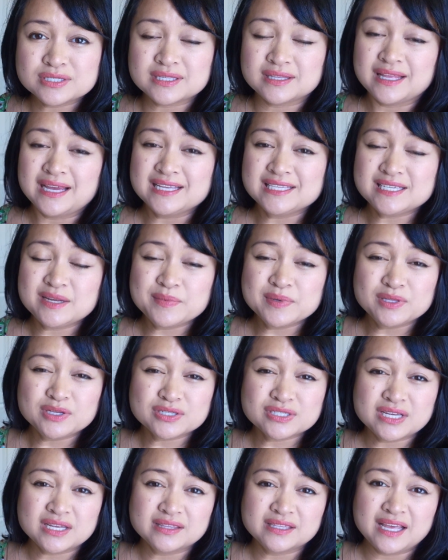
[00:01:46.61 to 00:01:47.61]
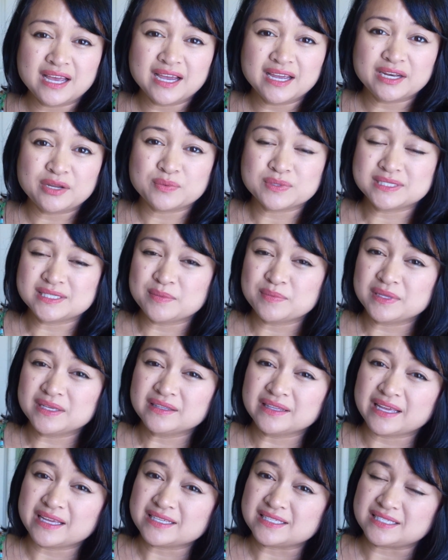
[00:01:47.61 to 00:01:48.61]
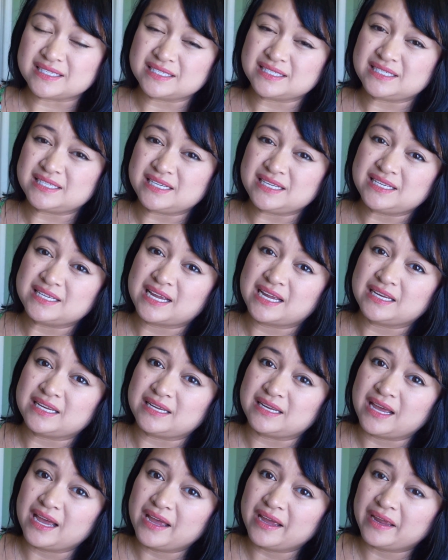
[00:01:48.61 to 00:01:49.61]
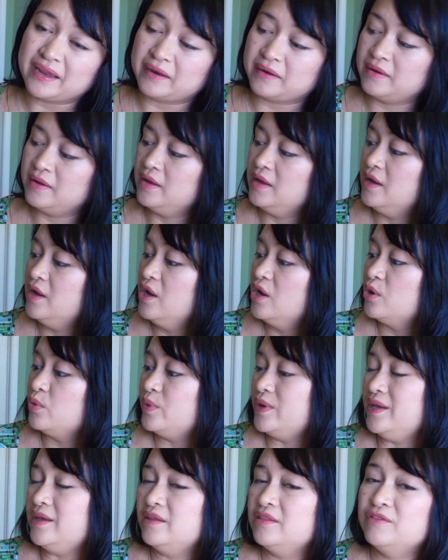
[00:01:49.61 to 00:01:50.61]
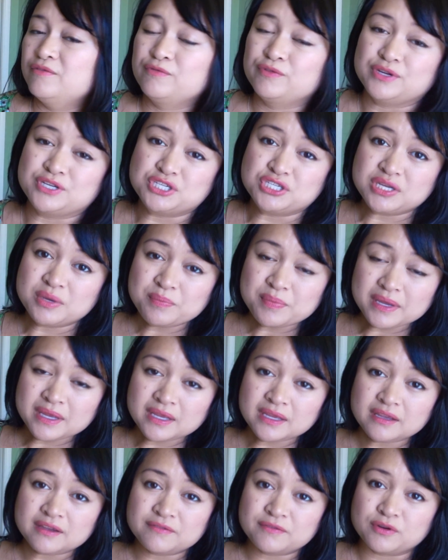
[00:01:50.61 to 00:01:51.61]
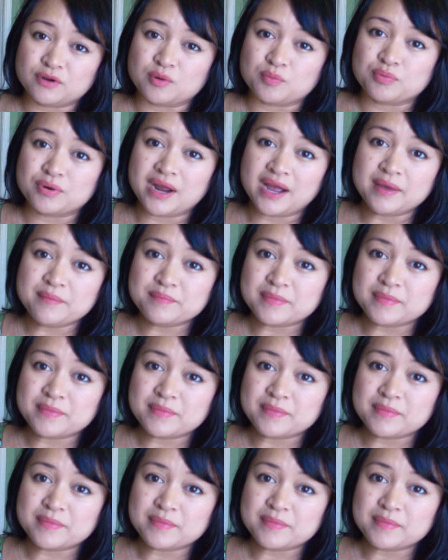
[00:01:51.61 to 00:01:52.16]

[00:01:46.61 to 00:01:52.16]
The last time I looked online, it was something like $16.99 with free shipping if you're a Prime